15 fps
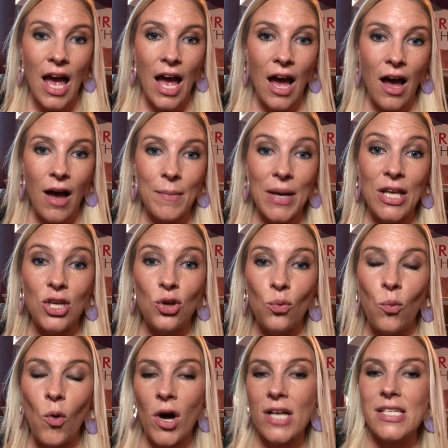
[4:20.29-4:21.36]
And you
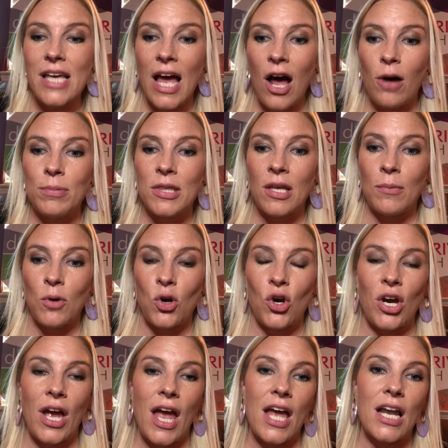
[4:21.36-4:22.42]
want to help them
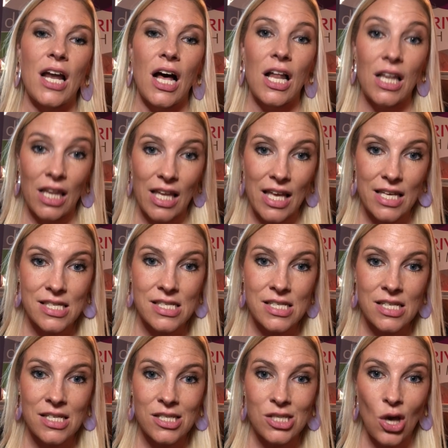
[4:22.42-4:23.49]
create a
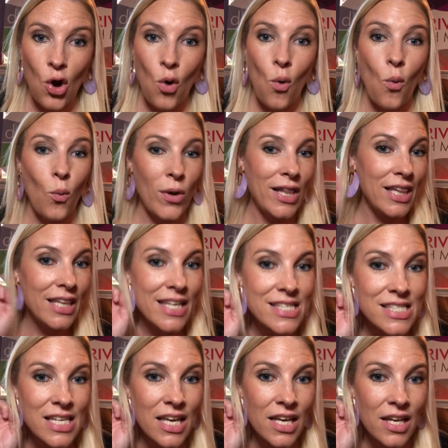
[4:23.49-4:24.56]
list. So we
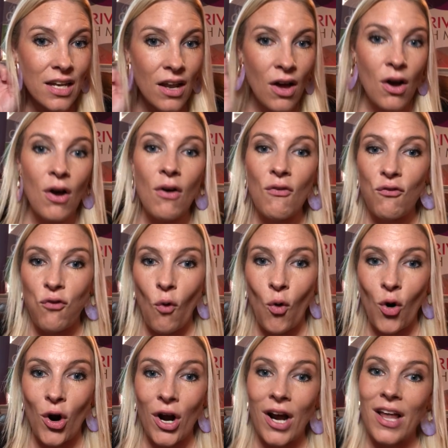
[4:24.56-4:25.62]
listen
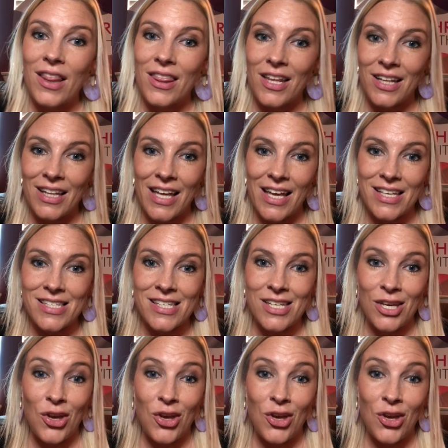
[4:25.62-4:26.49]
for the list.